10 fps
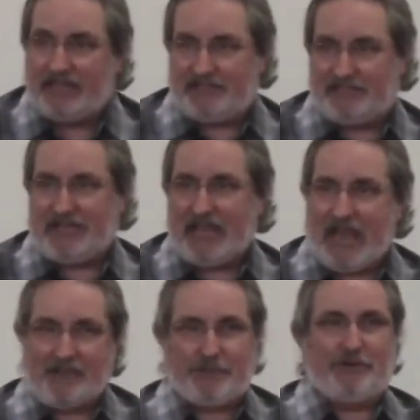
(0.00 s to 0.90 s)

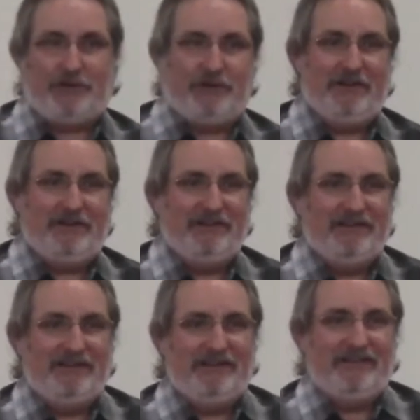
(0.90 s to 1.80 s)
together.
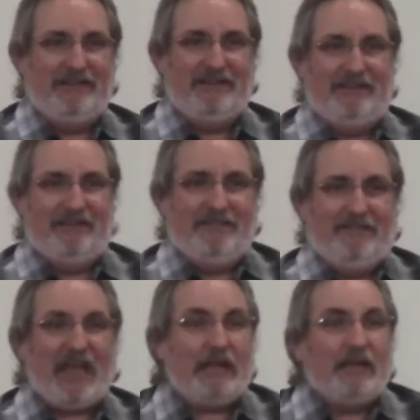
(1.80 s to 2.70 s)

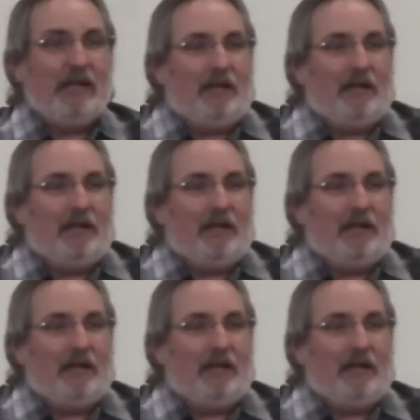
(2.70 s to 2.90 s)
They